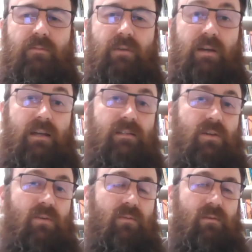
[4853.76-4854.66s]
for, and
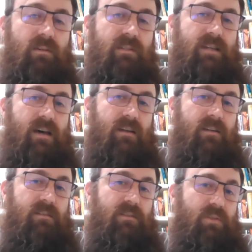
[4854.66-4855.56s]
so it's
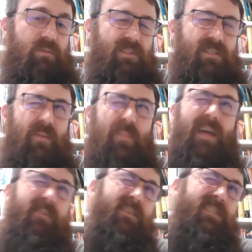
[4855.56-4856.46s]
starting. Well, it's not
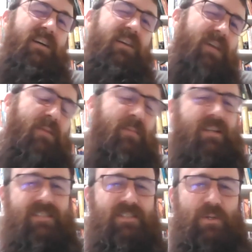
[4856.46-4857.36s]
paying for itself yet, but
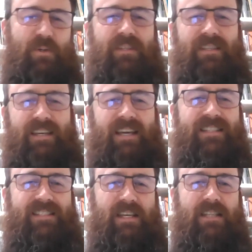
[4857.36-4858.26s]
it's you know,
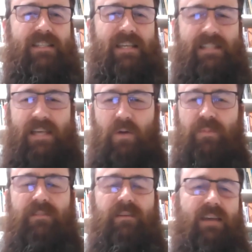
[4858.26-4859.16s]
it's it's it
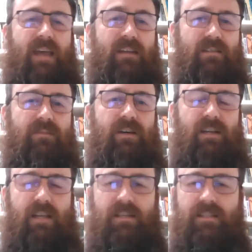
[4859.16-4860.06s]
helps and it's fun.
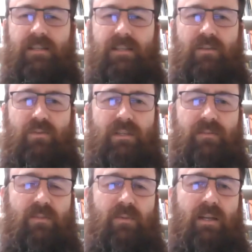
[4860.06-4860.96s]
I get to see new
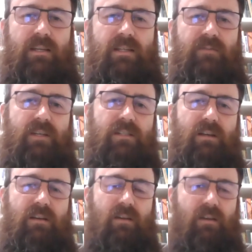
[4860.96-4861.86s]
stuff as well. I just finished
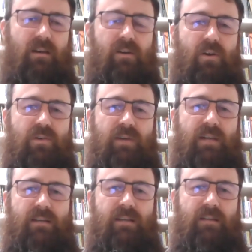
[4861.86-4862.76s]
a, a
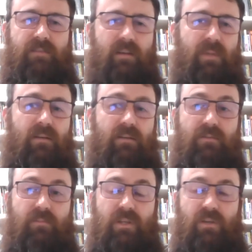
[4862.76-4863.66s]
contract identifying beetles
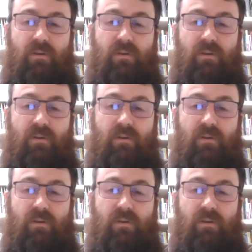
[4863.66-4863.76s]
from the